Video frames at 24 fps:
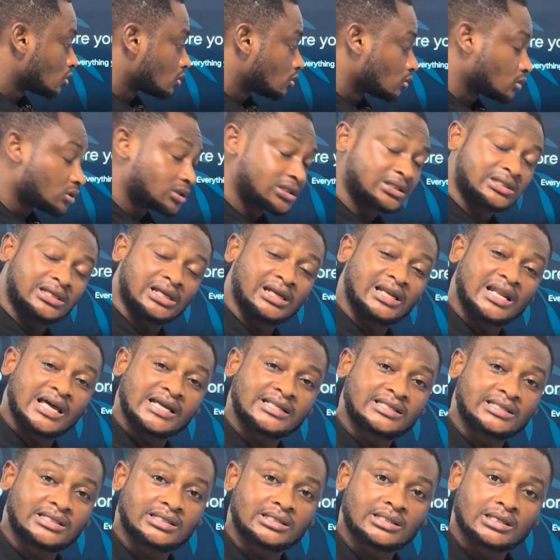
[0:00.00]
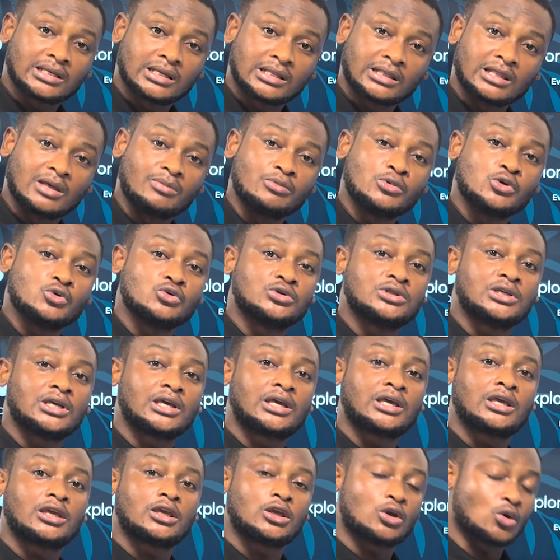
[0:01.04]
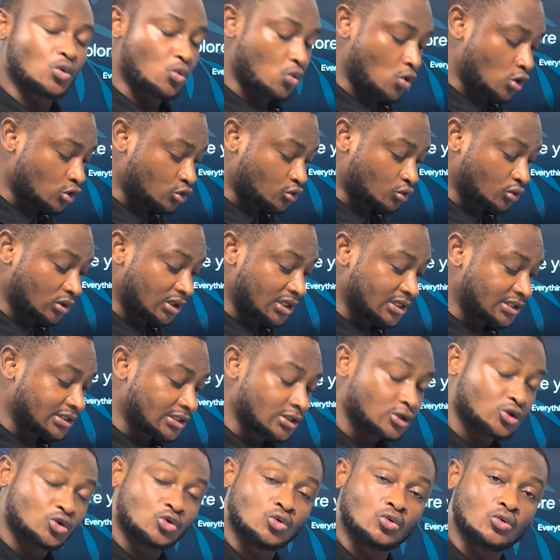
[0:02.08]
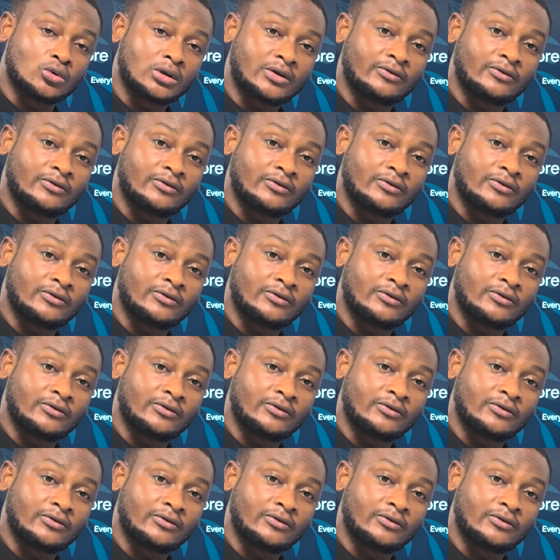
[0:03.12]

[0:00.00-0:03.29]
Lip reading: select the music you want to listen to,